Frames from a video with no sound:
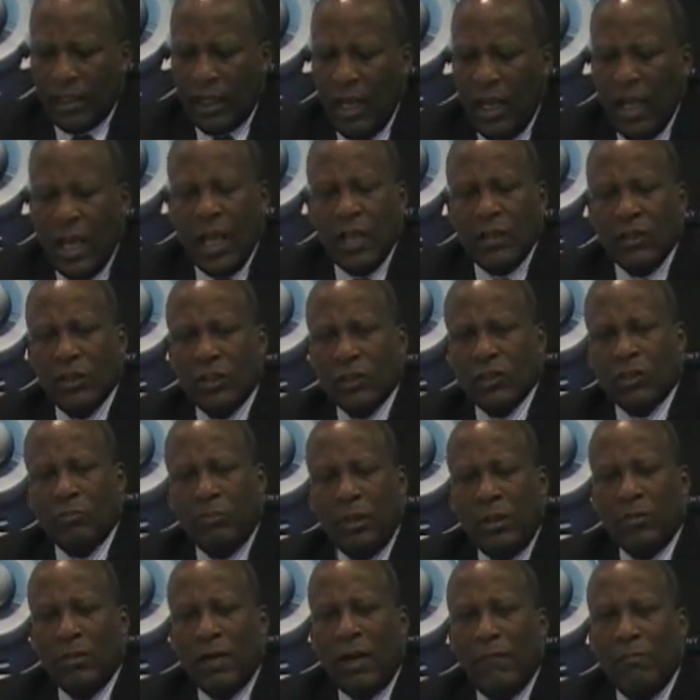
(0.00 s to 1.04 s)
And just the
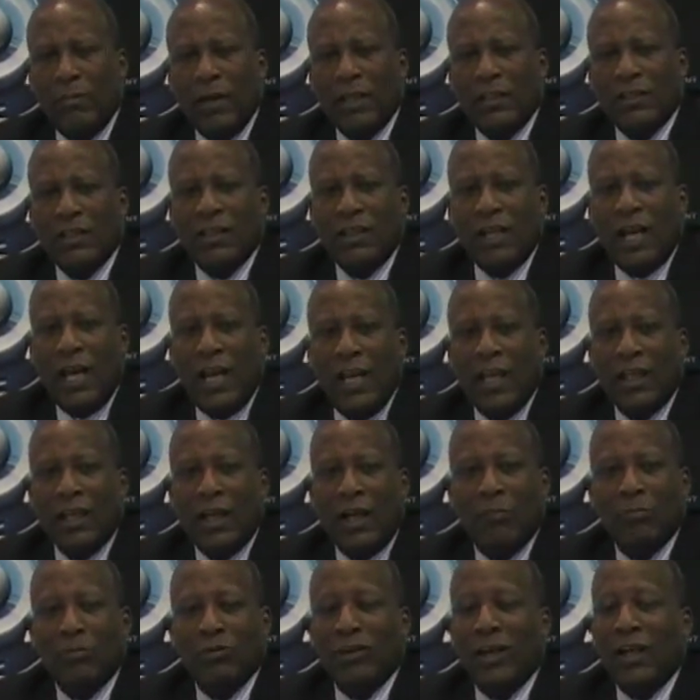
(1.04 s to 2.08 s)
people I met tonight,
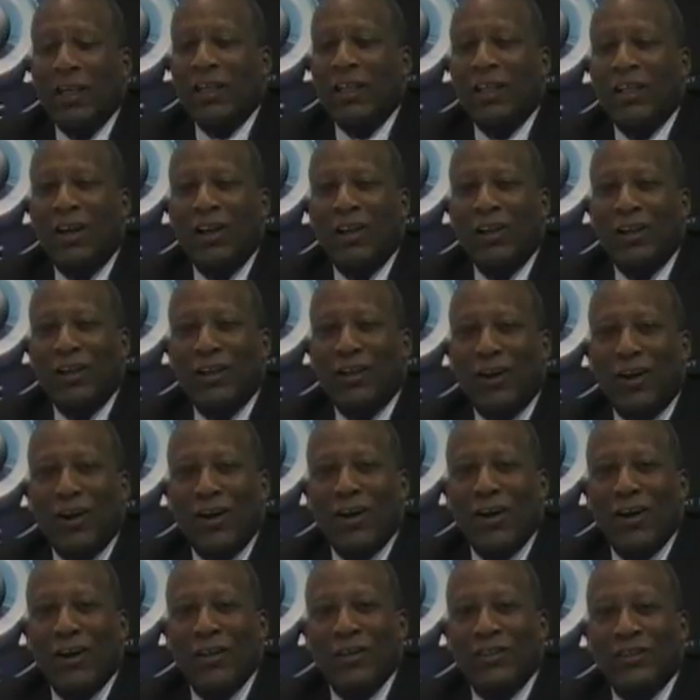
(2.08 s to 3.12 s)
I'm trying to get all their
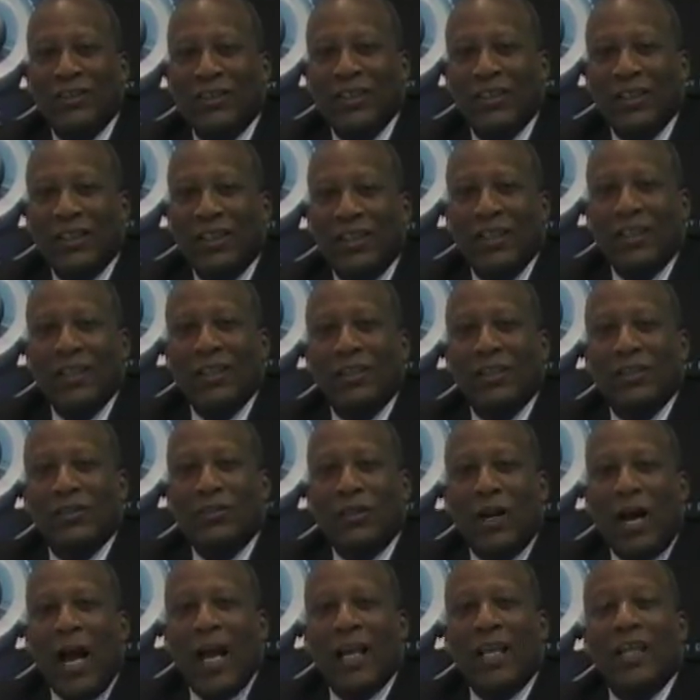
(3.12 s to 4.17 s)
cards
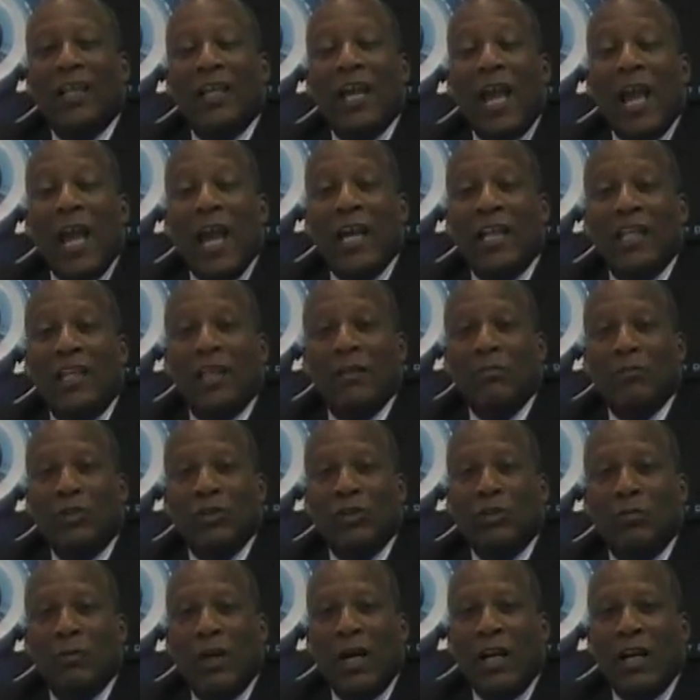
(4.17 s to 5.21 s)
so I can add them
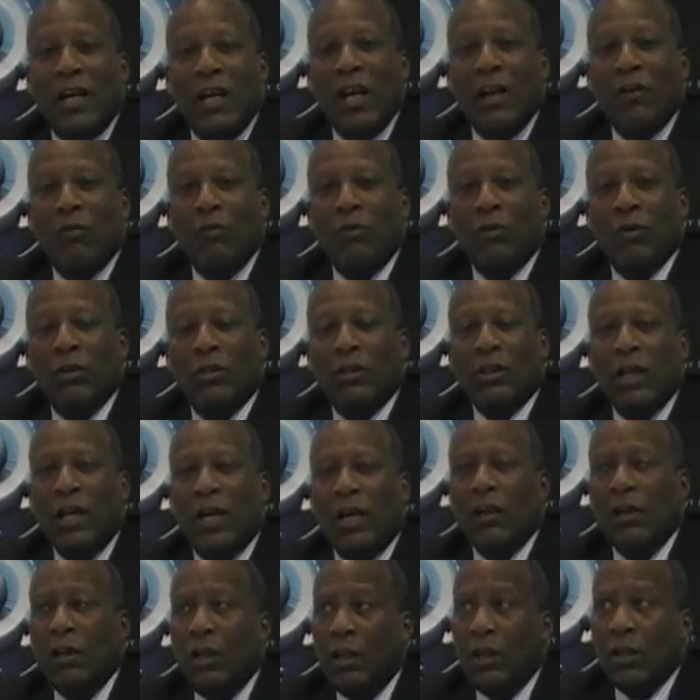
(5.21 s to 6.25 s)
to my network.
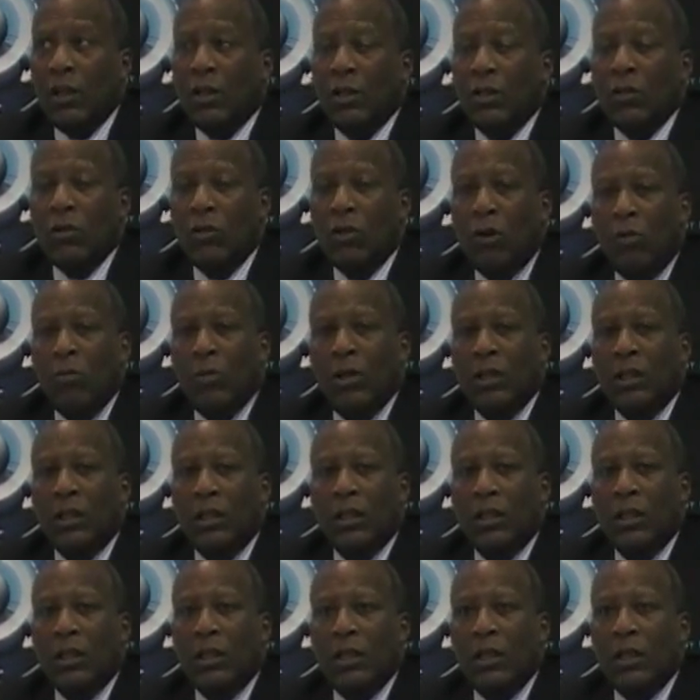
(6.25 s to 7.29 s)
Now, normally
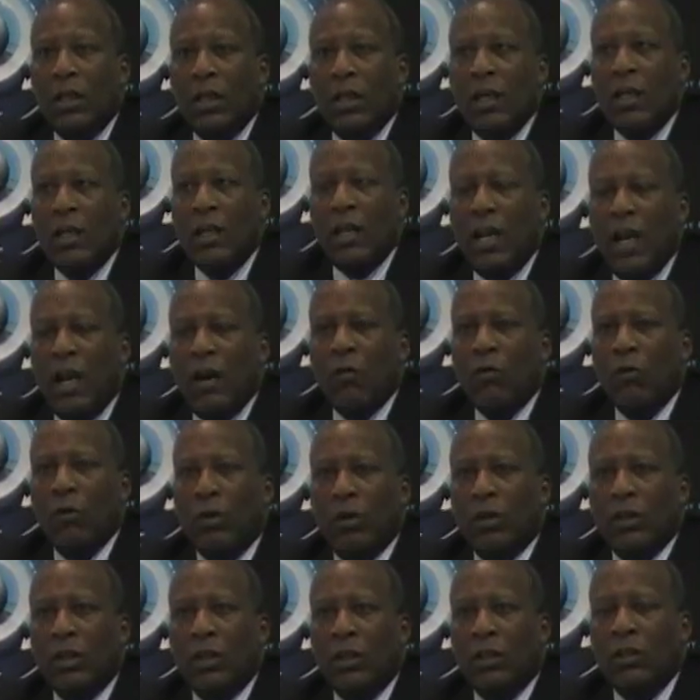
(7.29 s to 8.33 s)
in
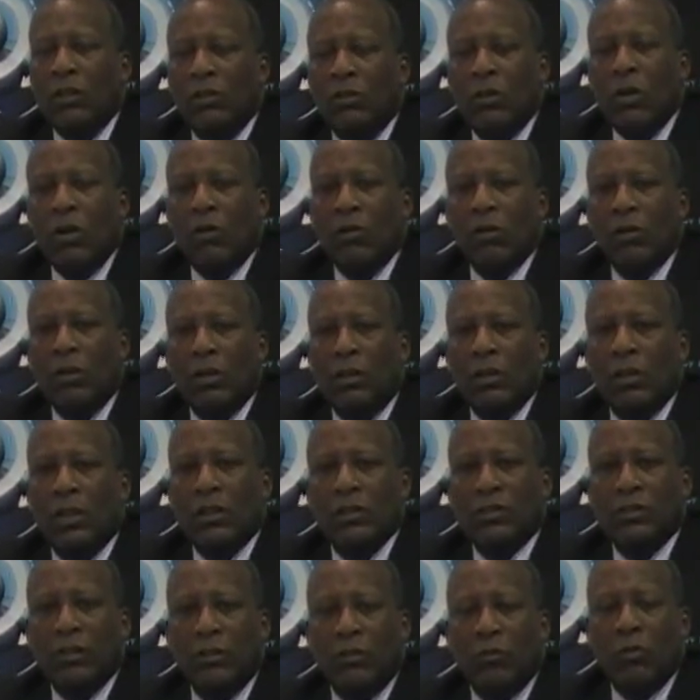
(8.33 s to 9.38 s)
networking, you don't
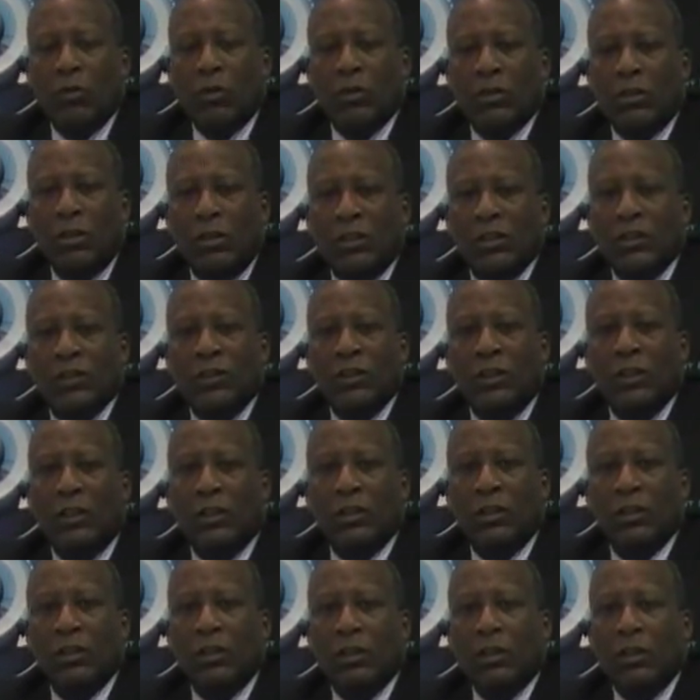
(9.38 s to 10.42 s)
necessarily want to just look
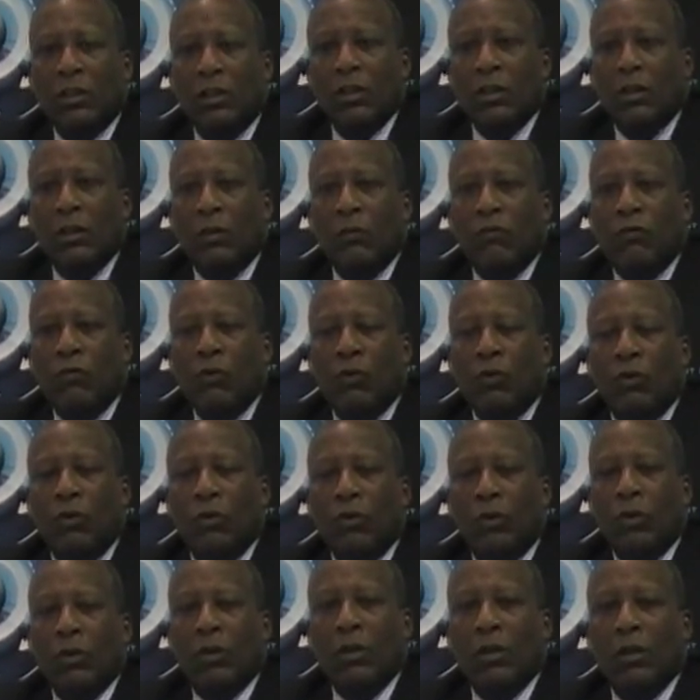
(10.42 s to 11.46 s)

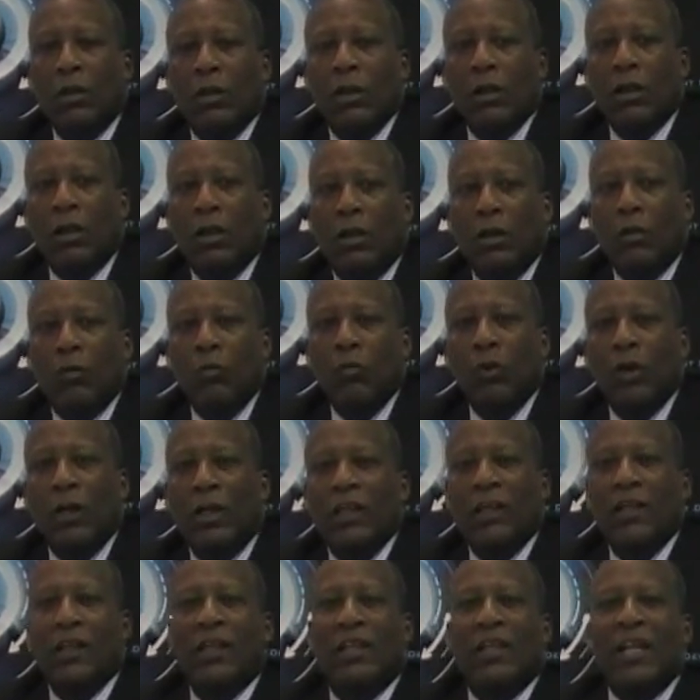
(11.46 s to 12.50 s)
for what
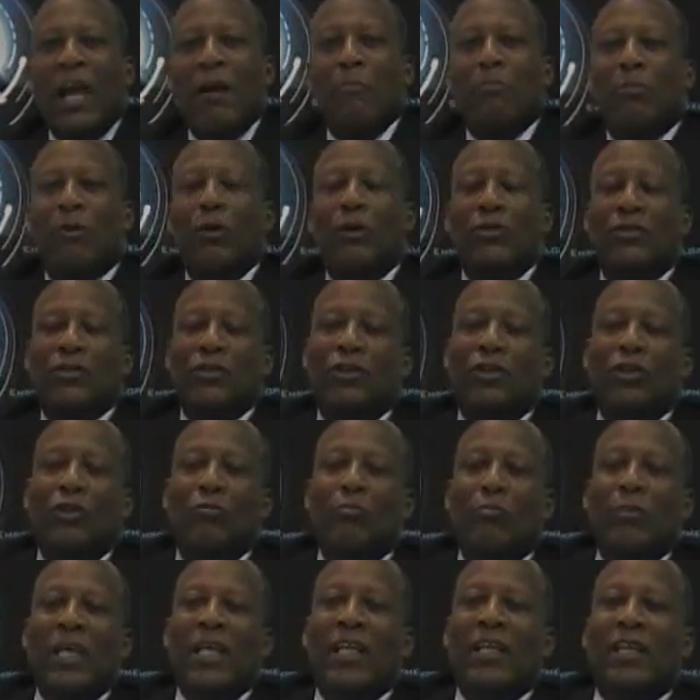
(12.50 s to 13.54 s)
that person you
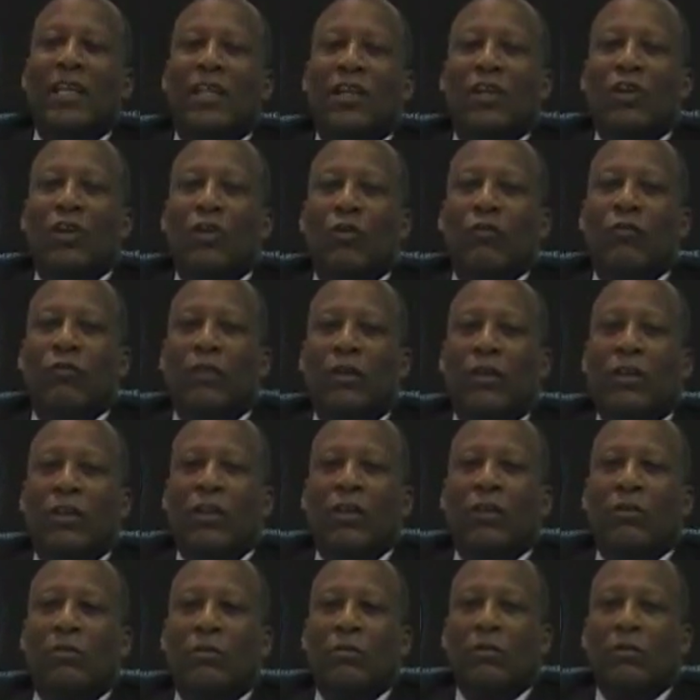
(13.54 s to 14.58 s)
meet can do for you.